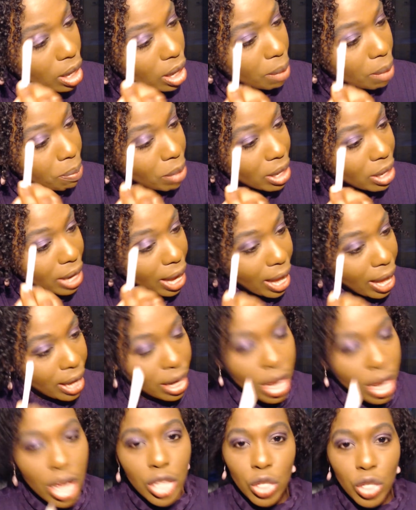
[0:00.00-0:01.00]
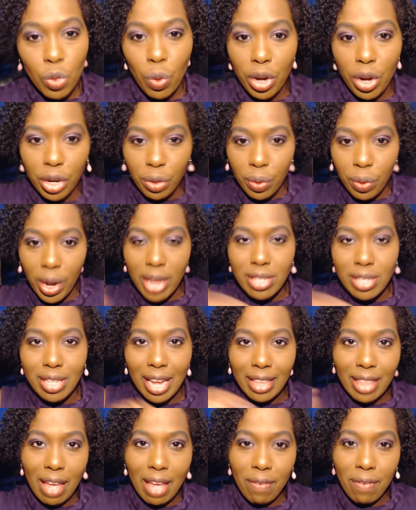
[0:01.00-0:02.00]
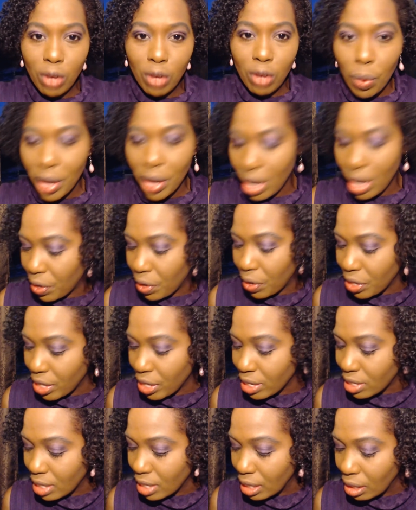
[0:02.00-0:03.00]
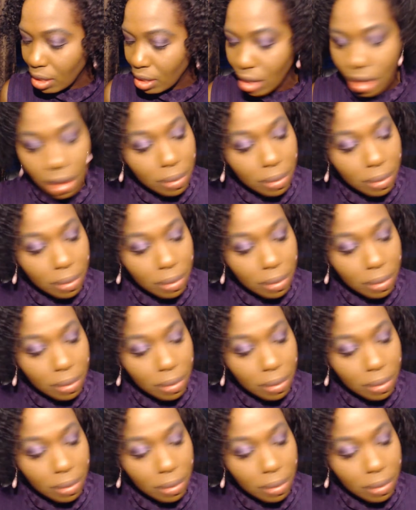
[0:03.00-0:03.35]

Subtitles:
meet at, to where it creates like that flowy iridescent look.